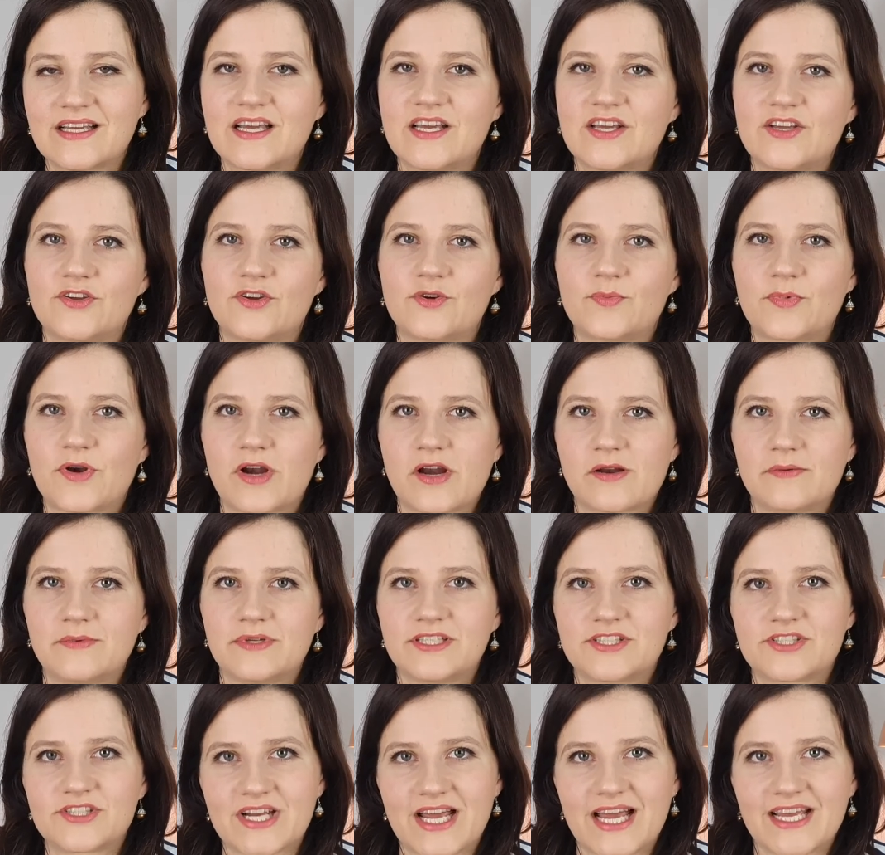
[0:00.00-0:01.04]
You'll probably
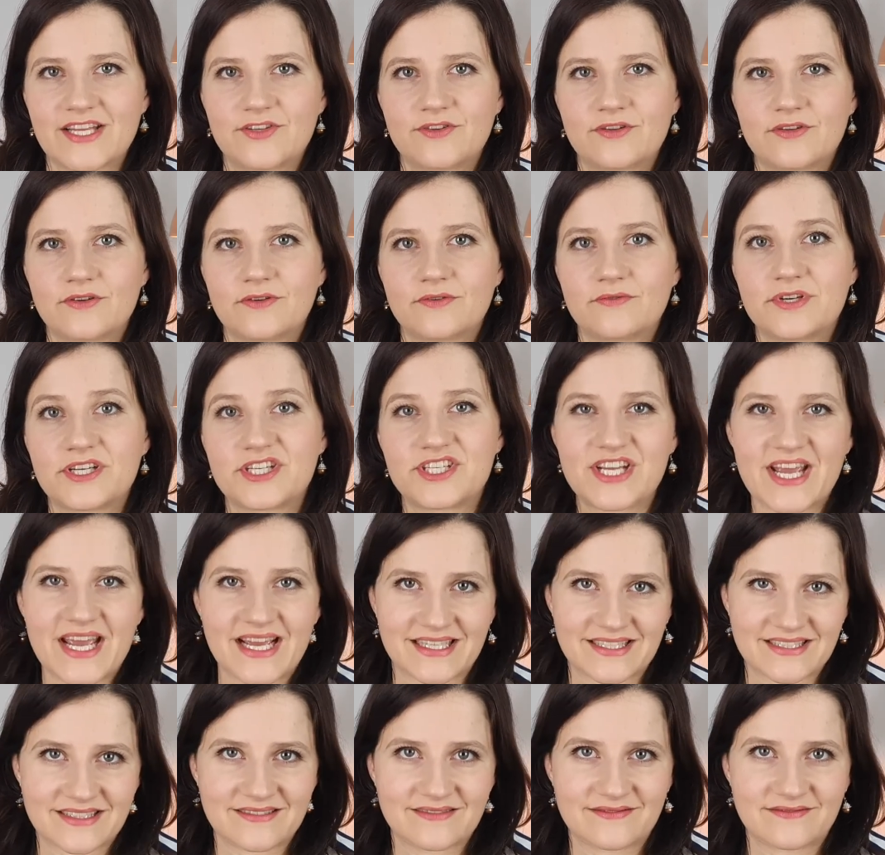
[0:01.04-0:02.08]
try to
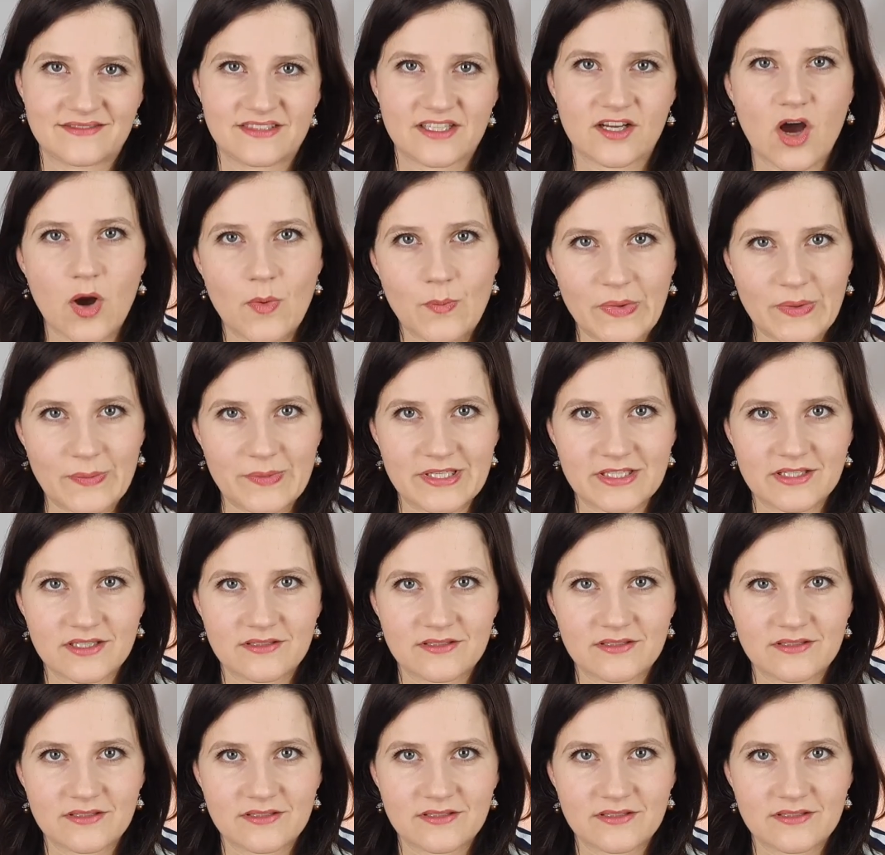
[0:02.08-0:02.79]
reject the compliment.